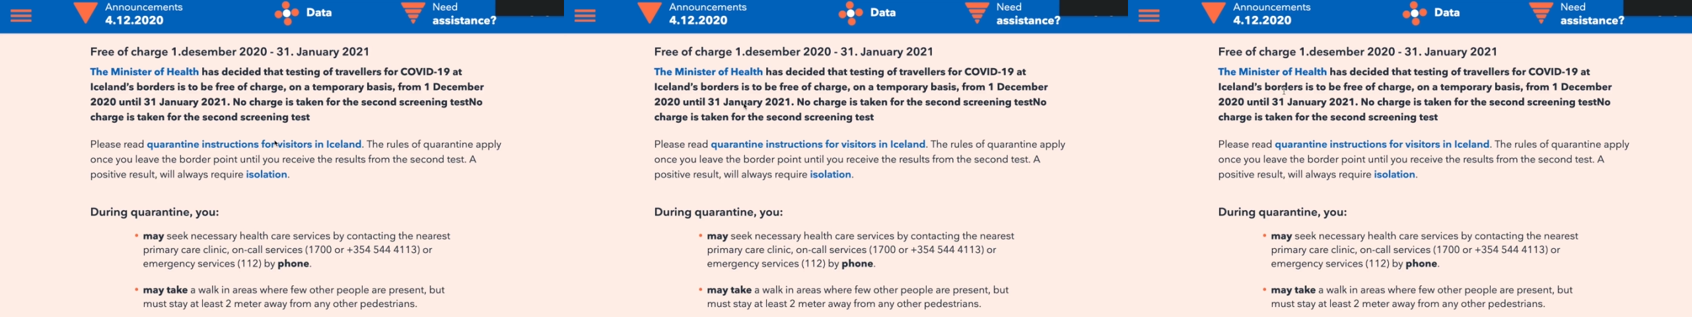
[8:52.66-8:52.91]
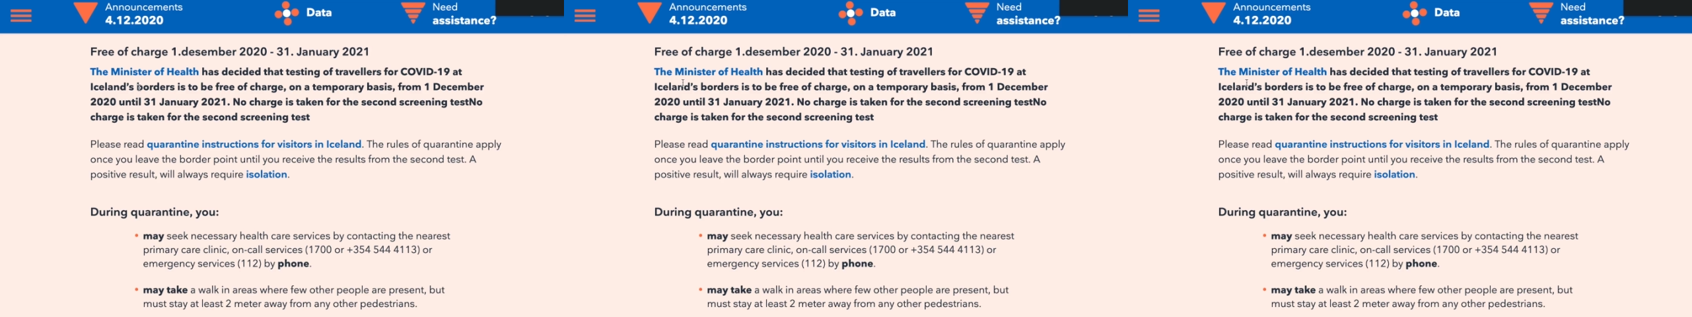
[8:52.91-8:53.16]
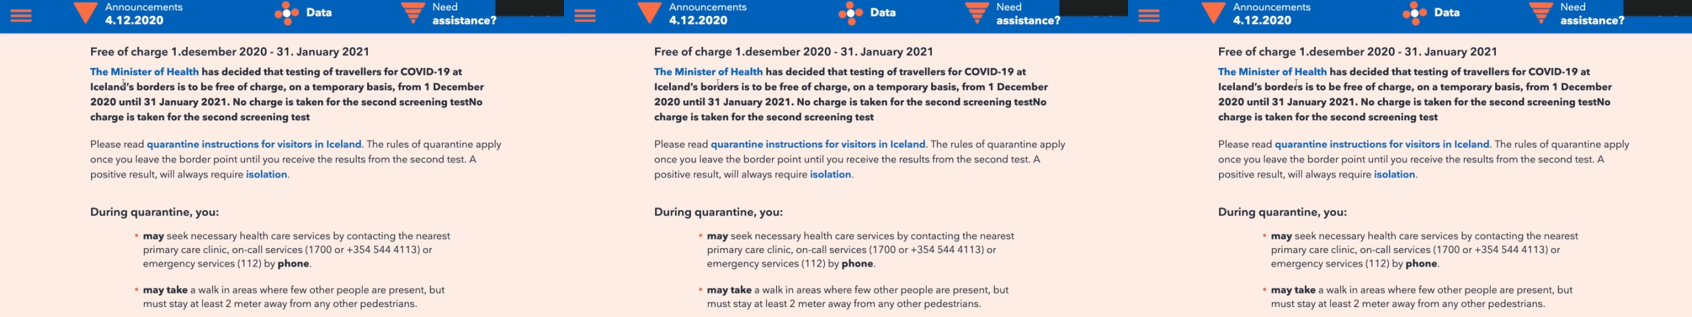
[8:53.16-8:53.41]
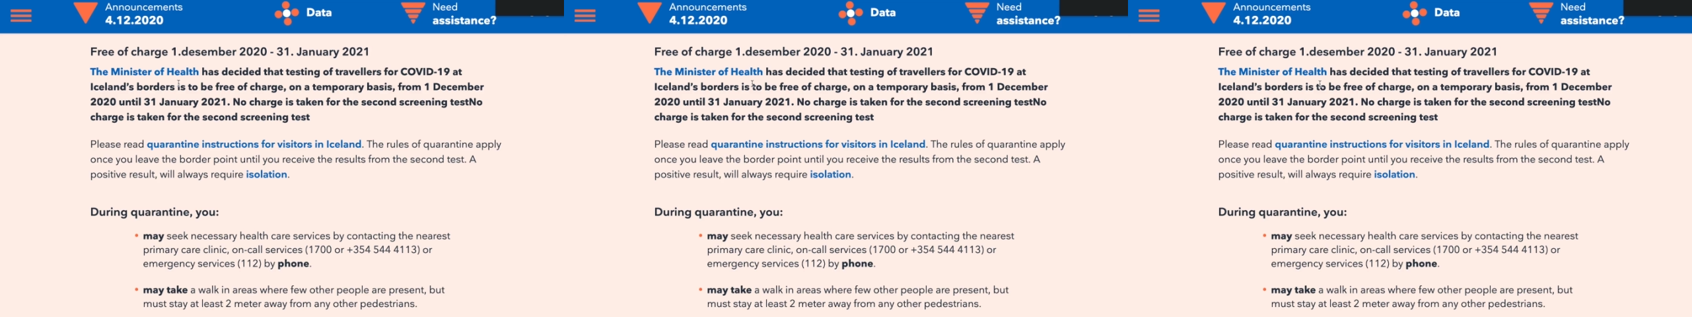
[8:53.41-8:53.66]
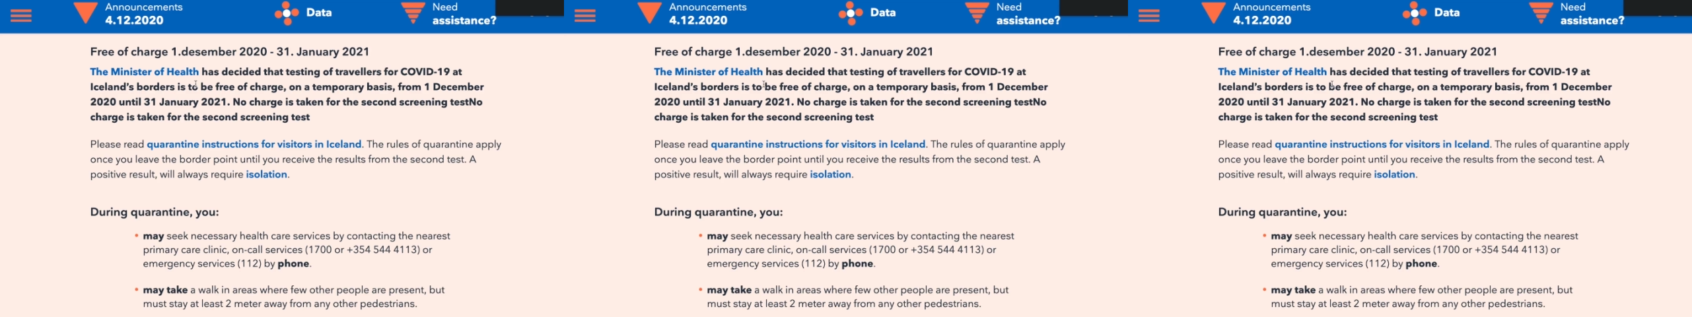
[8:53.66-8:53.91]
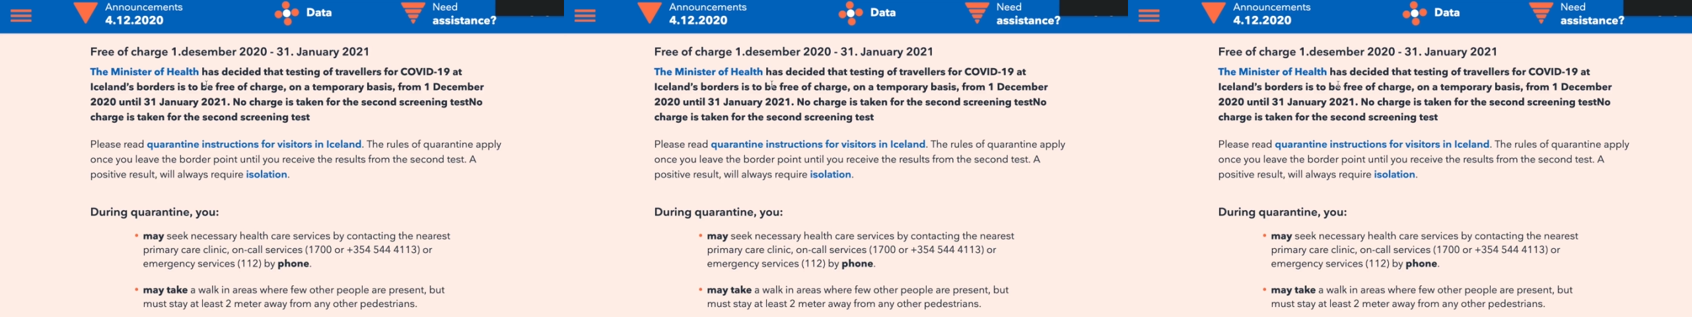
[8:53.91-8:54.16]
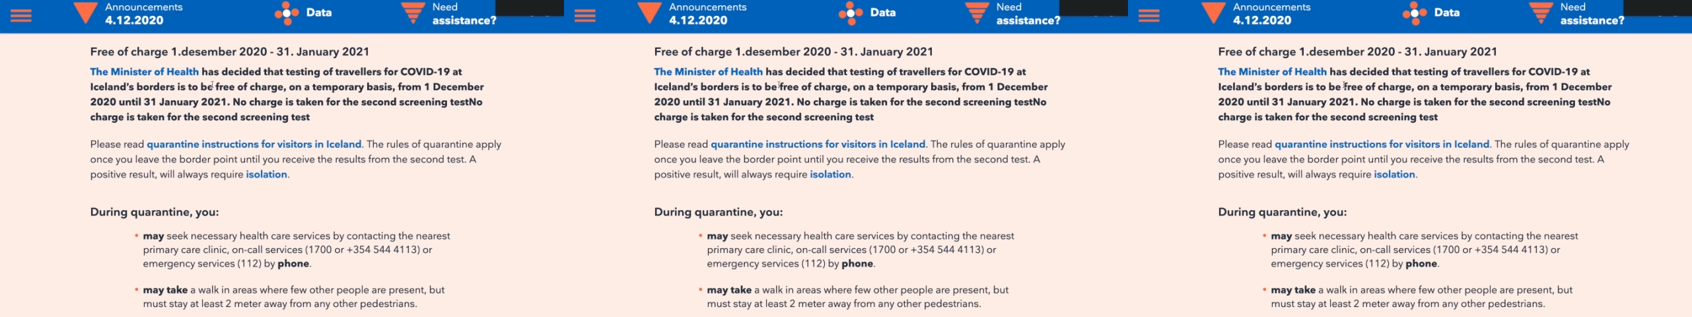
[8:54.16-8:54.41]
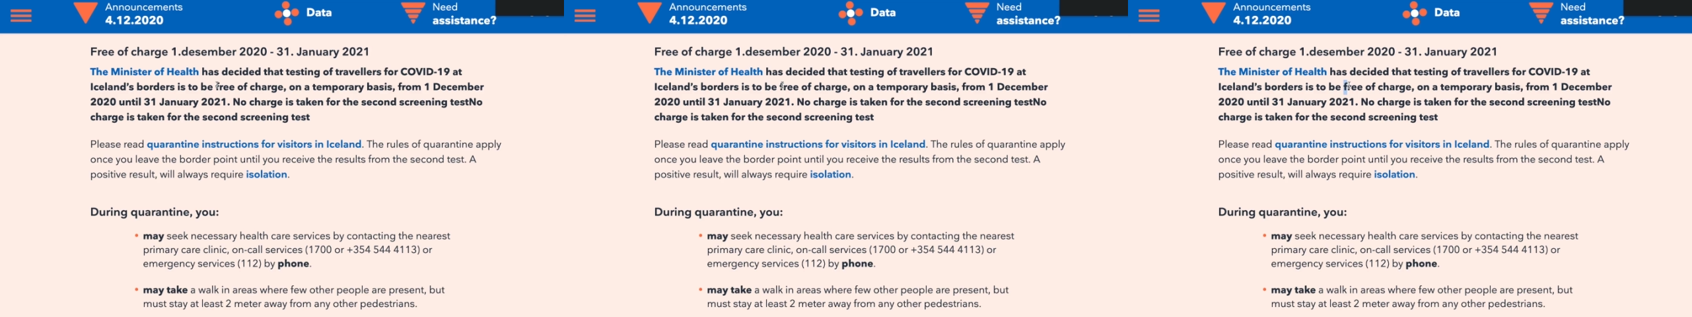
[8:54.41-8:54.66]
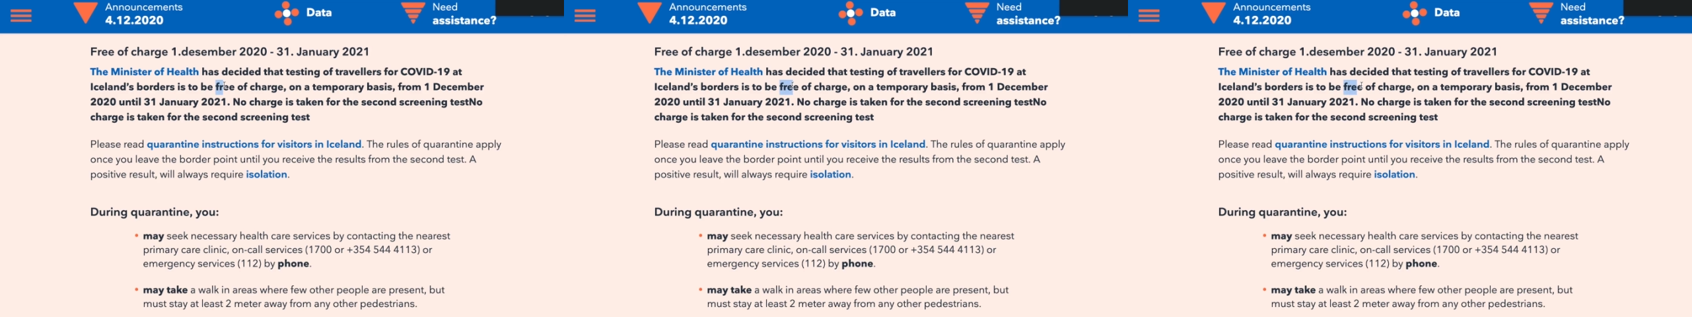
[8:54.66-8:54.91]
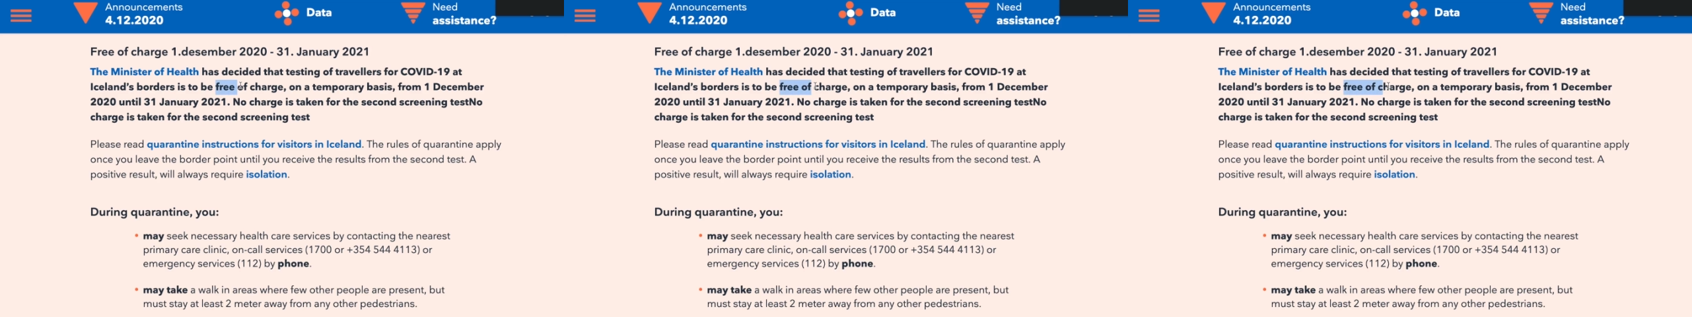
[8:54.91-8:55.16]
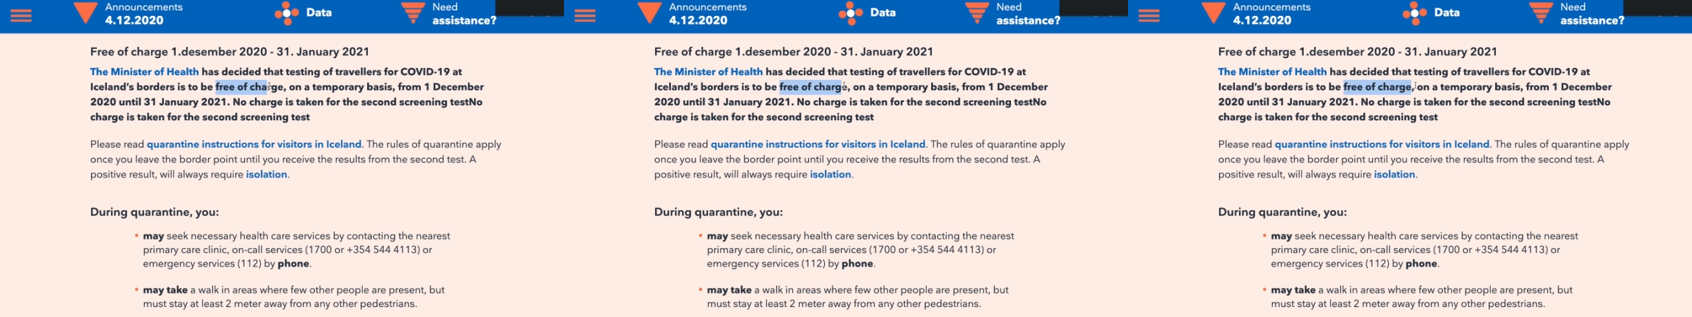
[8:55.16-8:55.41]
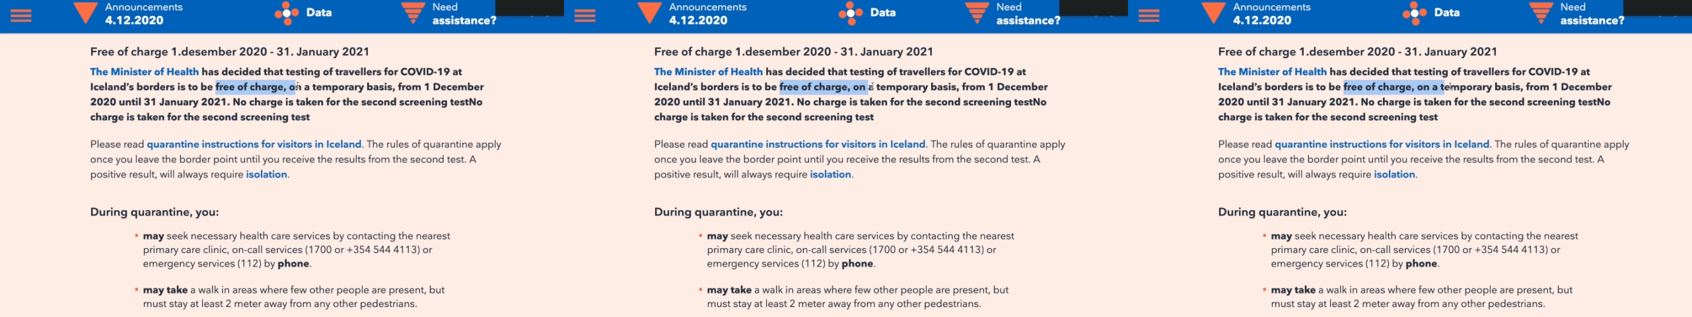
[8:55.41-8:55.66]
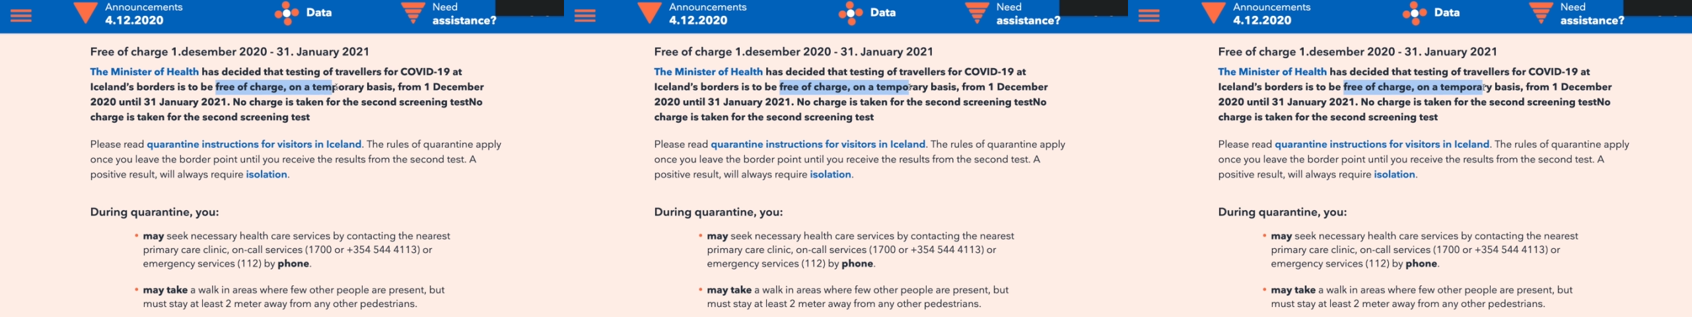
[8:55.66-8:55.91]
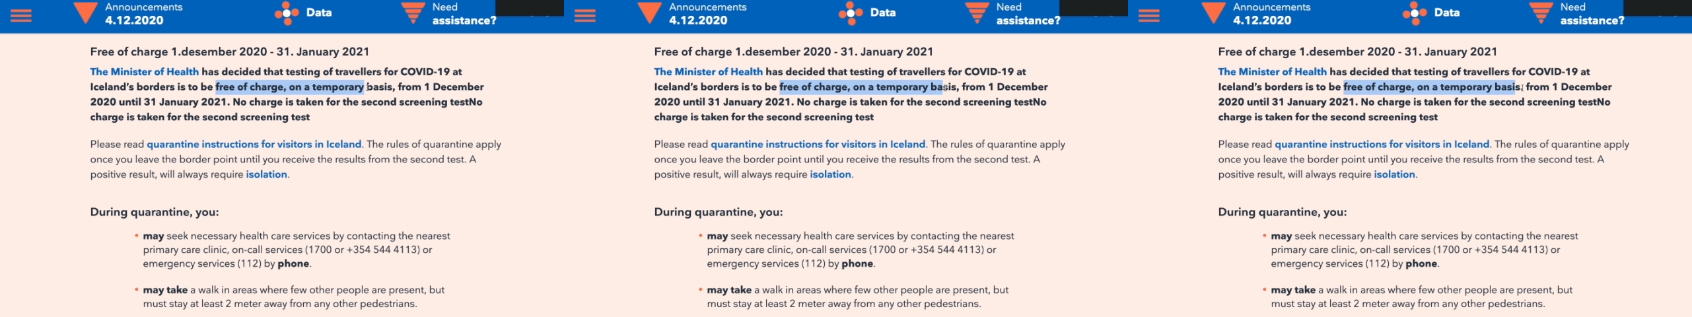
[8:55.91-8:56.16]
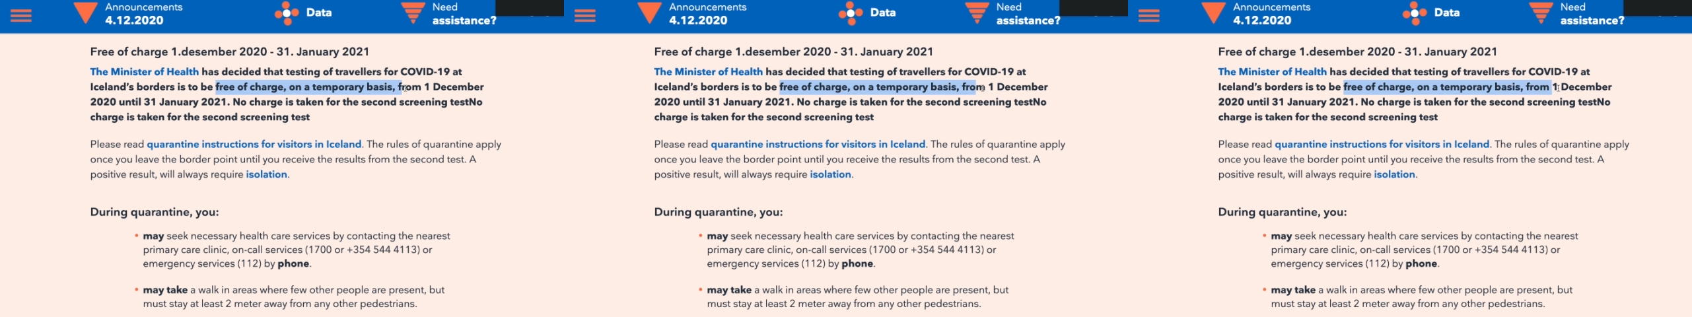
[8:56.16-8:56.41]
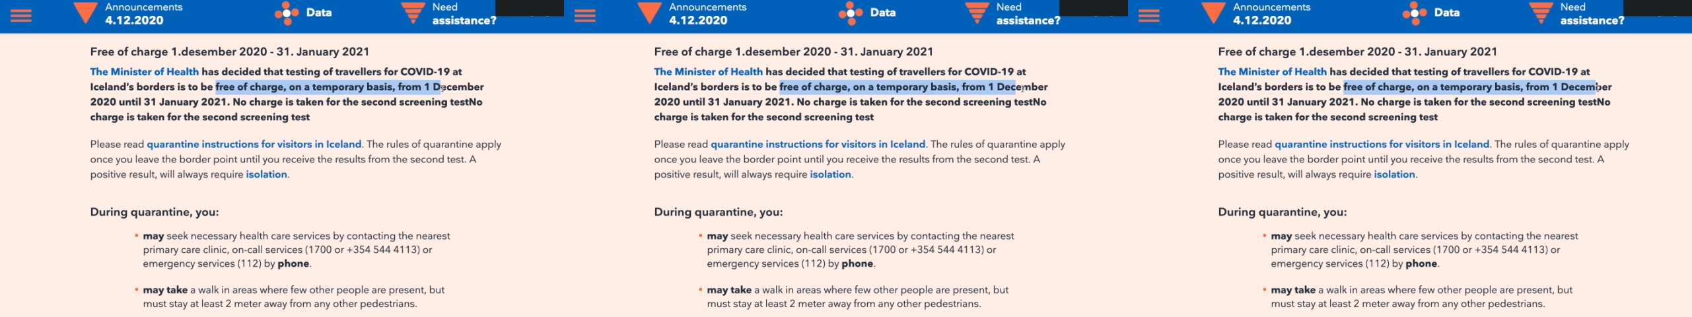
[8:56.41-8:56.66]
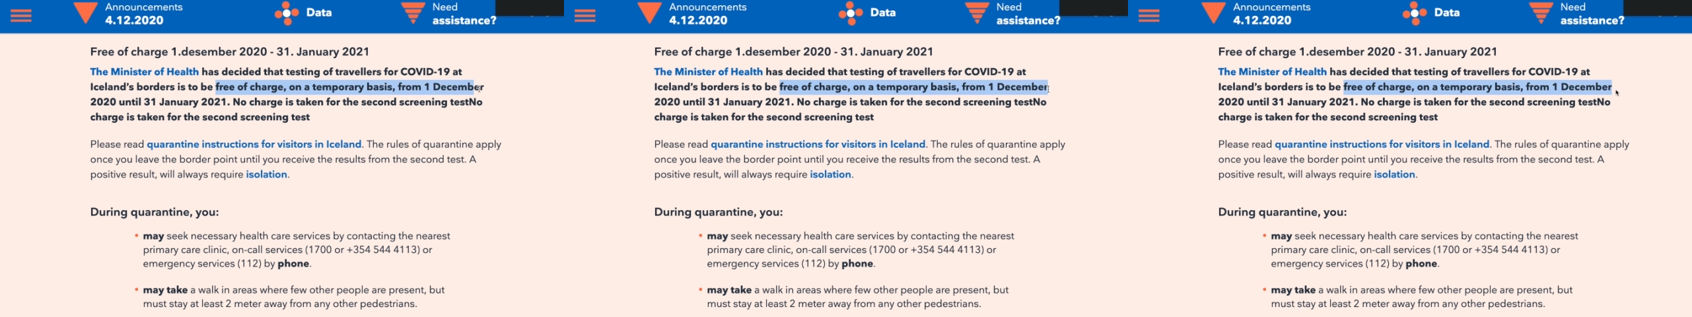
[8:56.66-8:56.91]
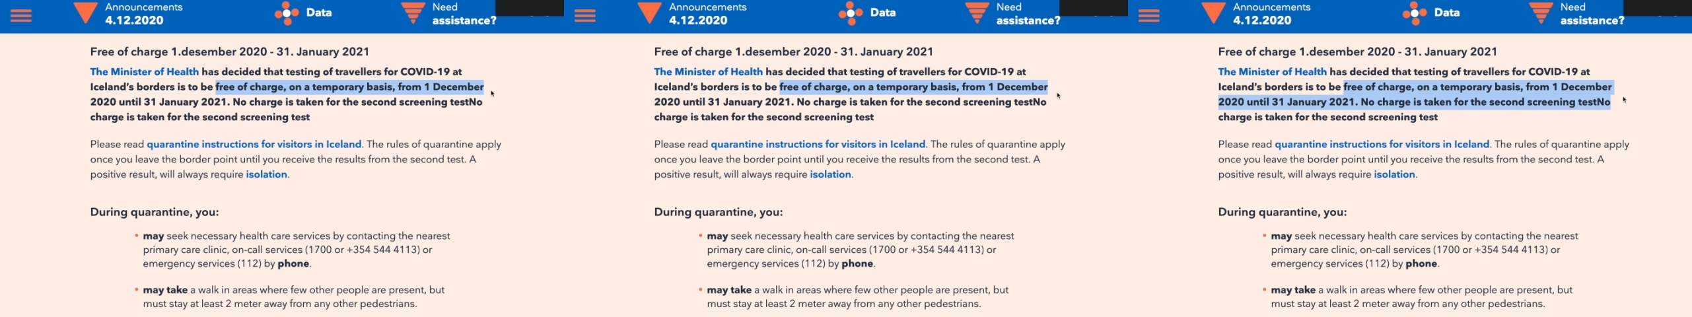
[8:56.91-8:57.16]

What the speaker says: (no speaker visible)